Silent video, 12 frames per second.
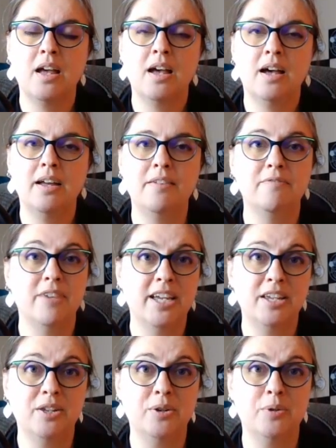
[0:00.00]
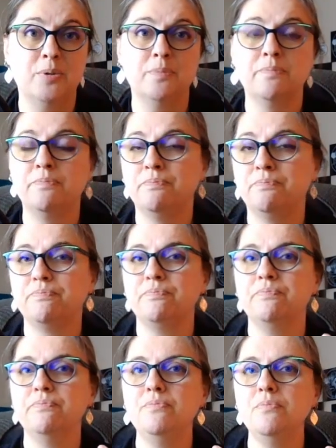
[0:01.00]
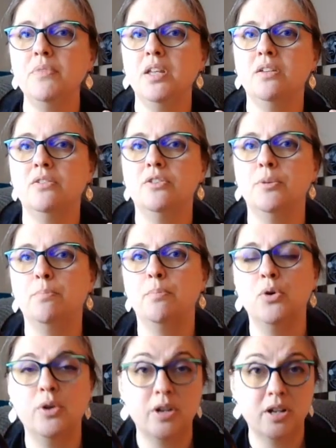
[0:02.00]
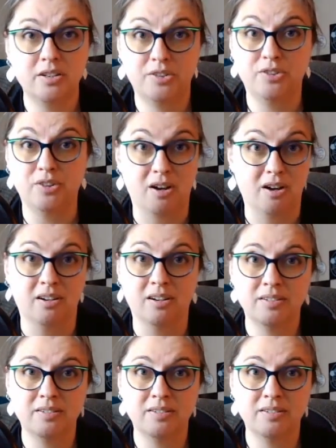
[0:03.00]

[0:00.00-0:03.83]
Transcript: I invite you to put on a song